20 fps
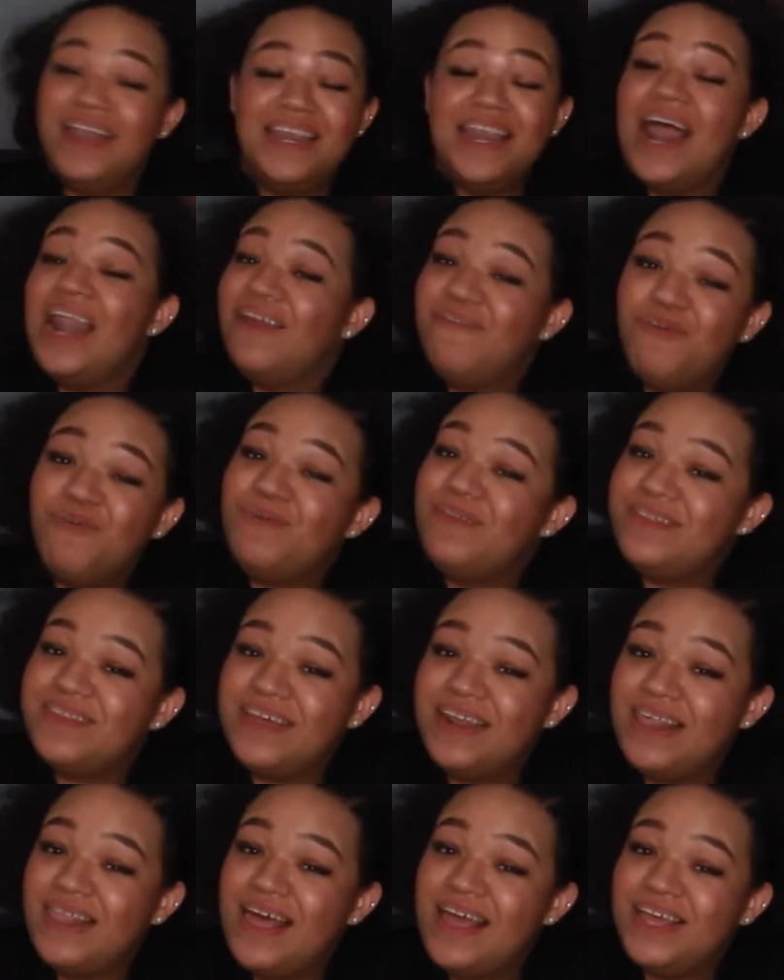Not everyone's
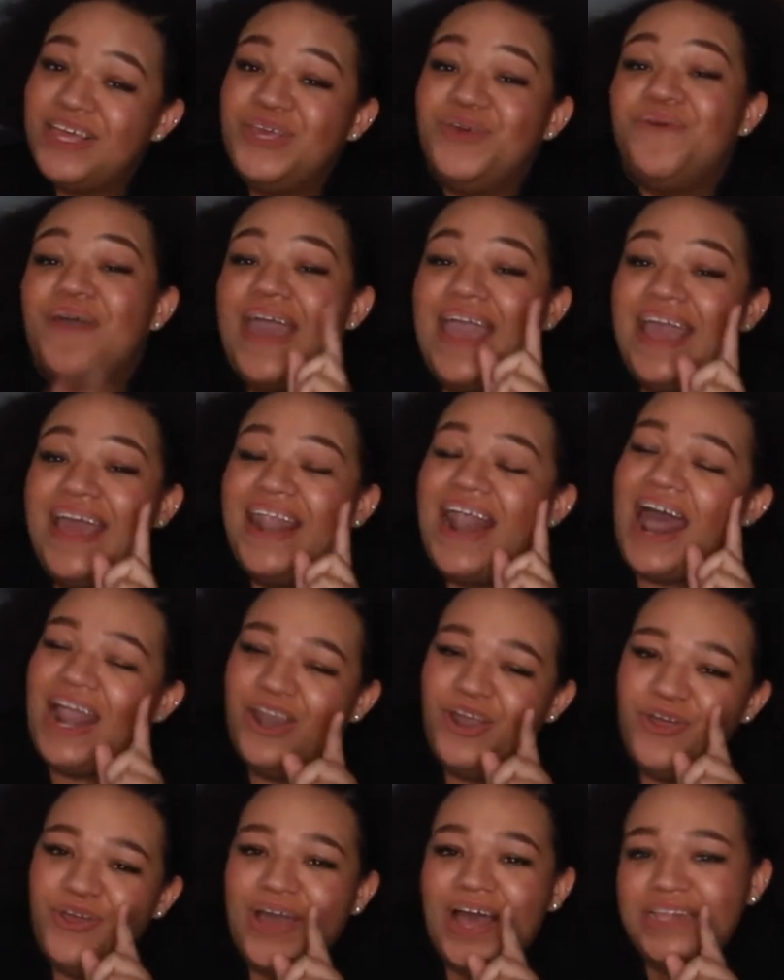gonna like you. And I
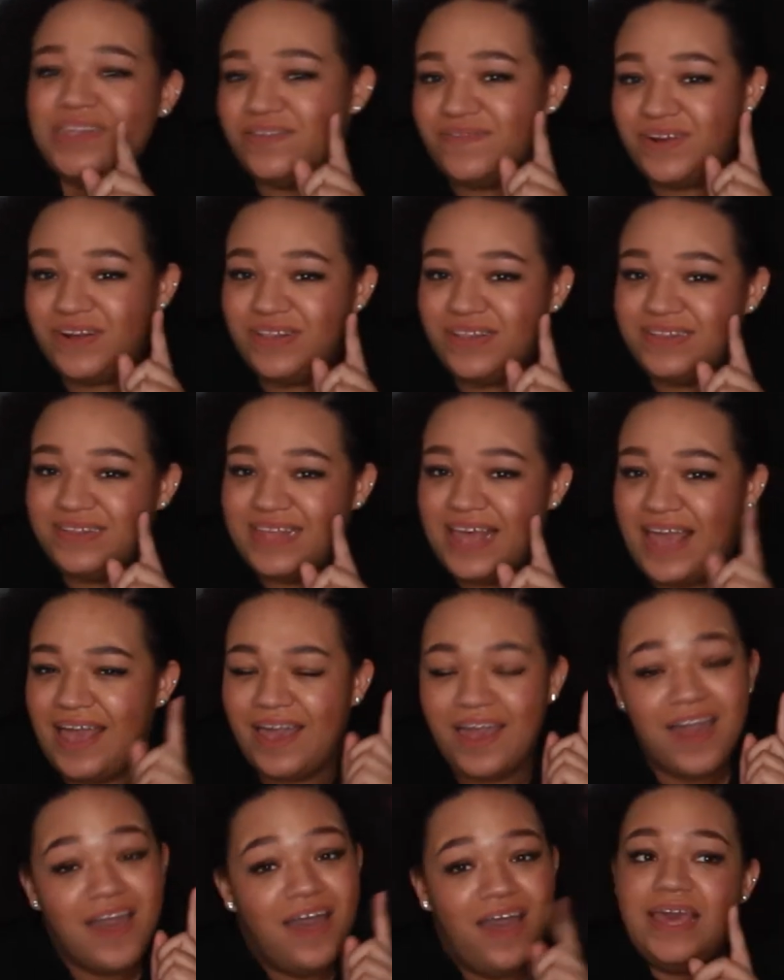know you guys have heard the
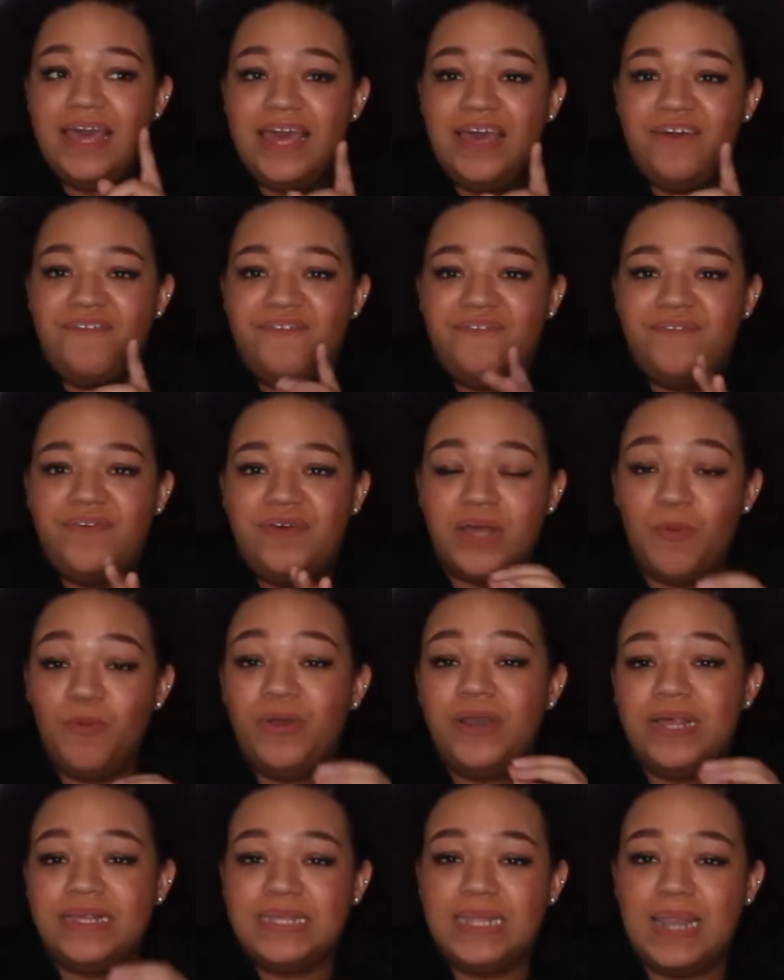saying, if
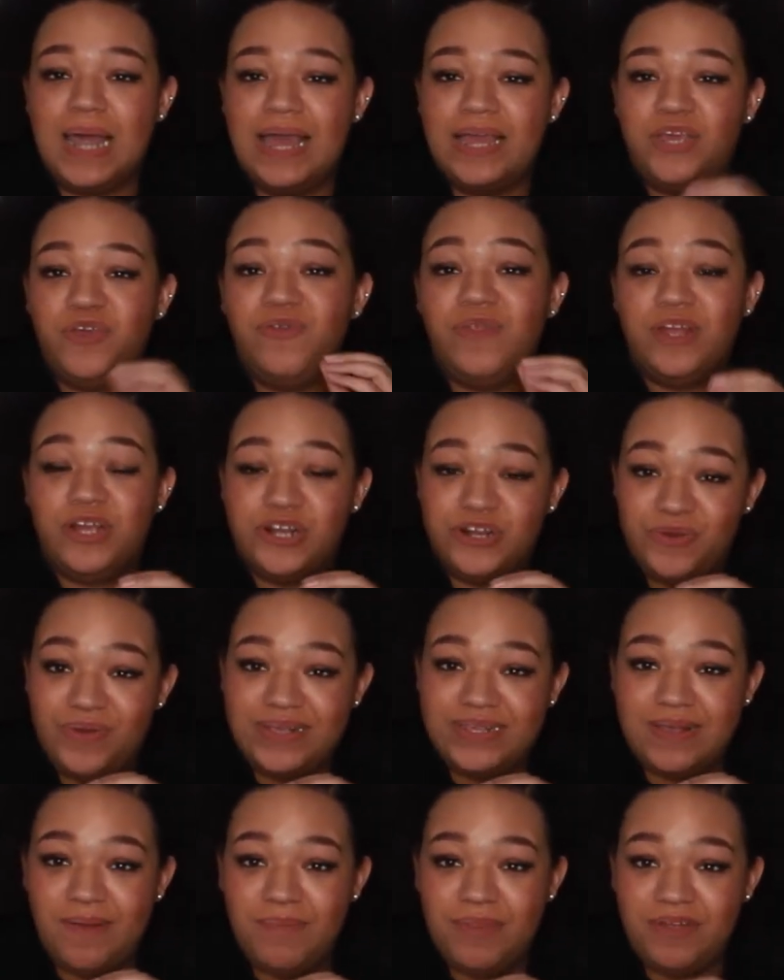someone doesn't like you, then you're
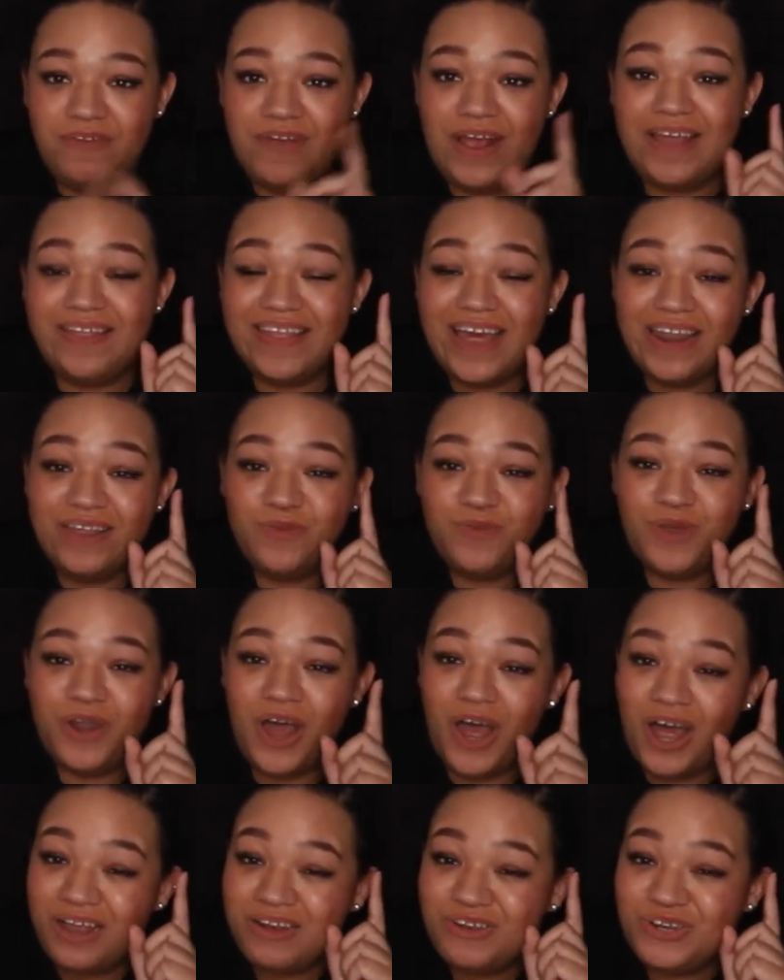doing something right. That is
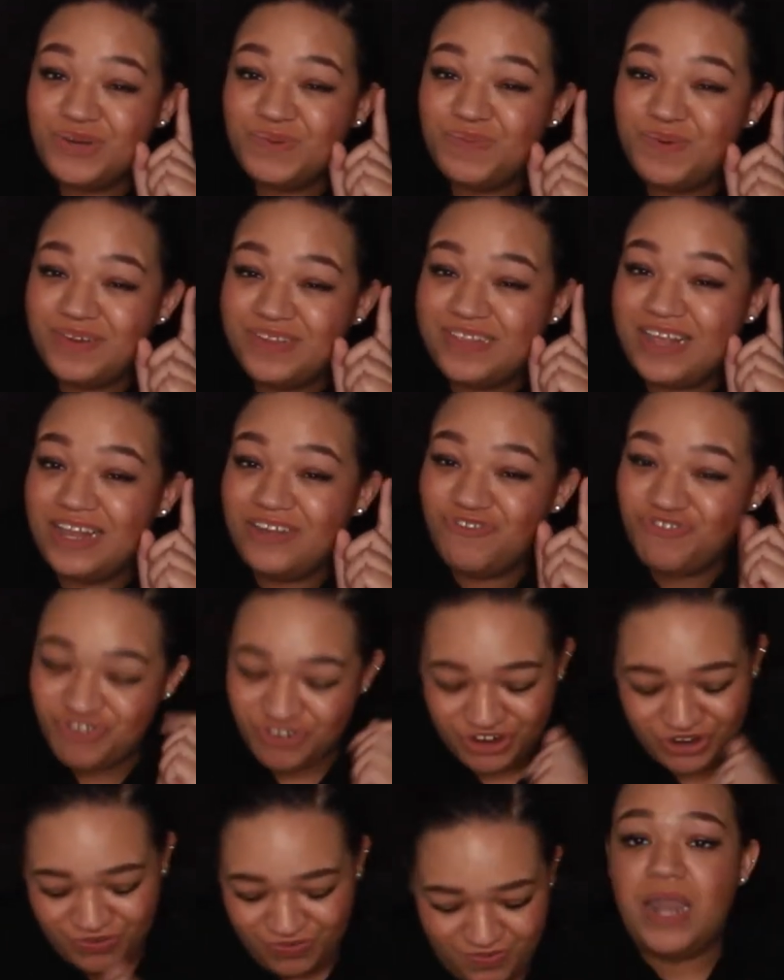100%
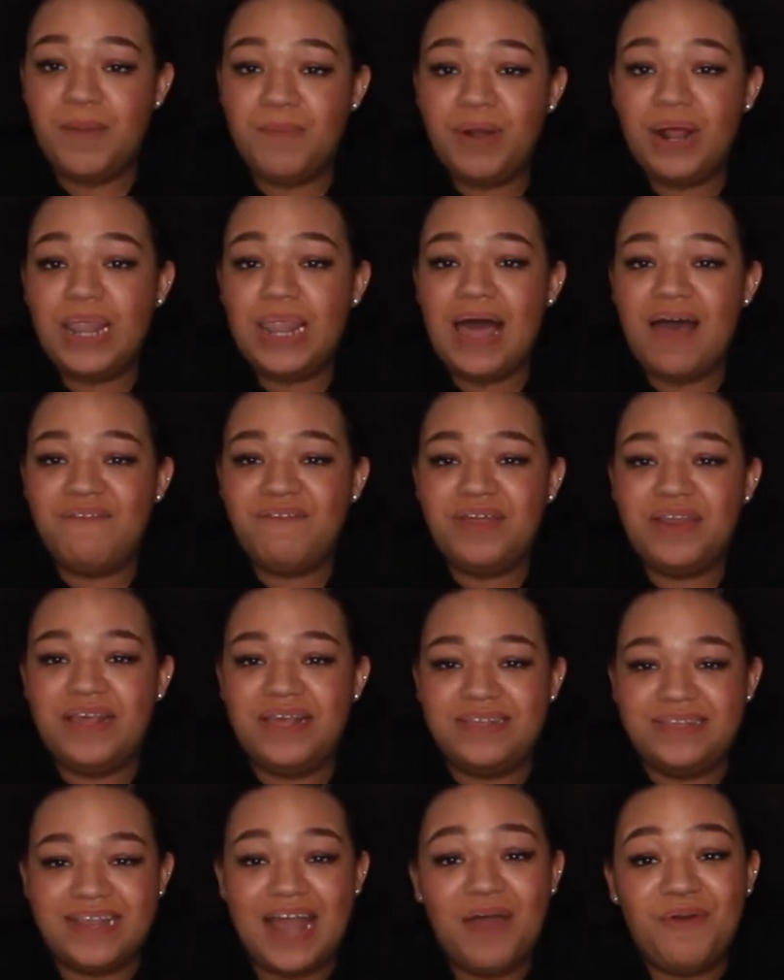true. Number 11
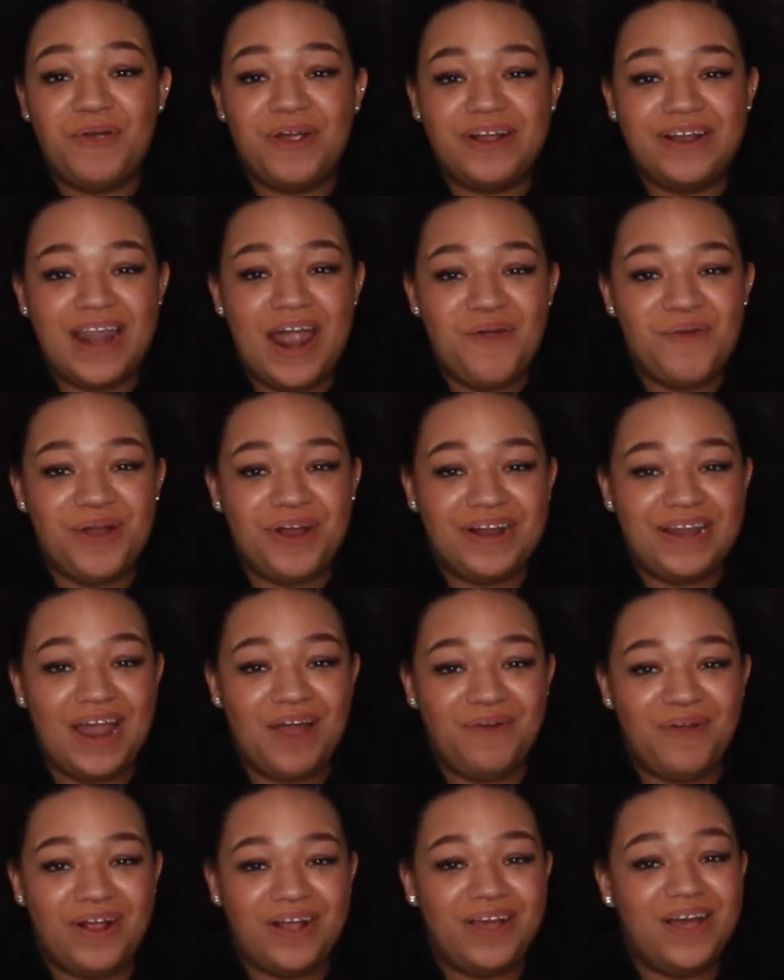is network, network,
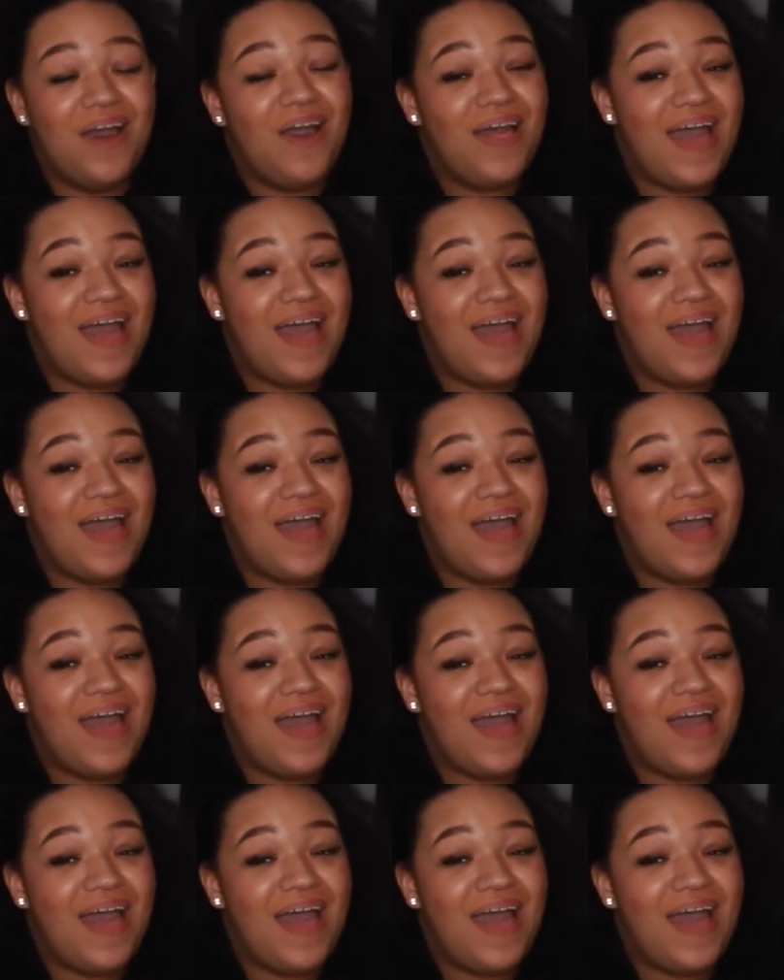network.